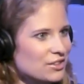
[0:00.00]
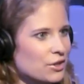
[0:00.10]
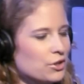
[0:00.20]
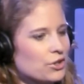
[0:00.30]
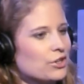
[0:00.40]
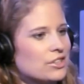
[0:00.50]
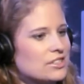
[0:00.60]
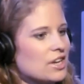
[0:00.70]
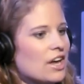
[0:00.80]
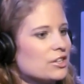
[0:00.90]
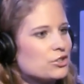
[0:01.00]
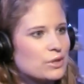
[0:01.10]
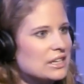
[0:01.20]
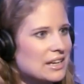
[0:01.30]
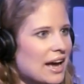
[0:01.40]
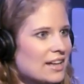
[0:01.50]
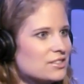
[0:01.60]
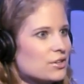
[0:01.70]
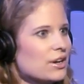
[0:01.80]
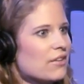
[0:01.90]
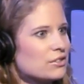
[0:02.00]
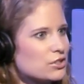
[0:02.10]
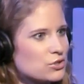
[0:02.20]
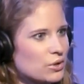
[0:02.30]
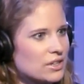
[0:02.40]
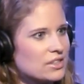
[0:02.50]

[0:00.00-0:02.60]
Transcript: You know, you're, it's not a tree yet, so you haven't destroyed it.